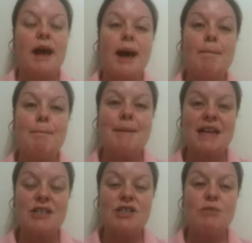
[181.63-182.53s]

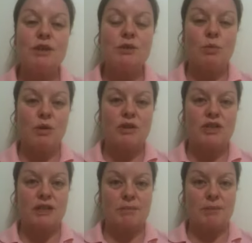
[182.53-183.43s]
Imagine when you're
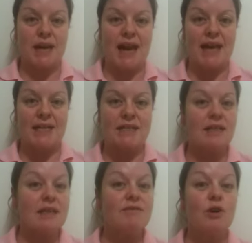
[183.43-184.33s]
watching the players
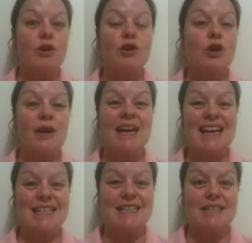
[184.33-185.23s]
that they've got no
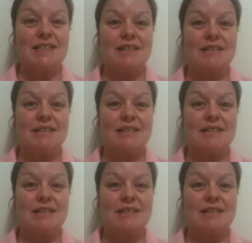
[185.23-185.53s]
heads,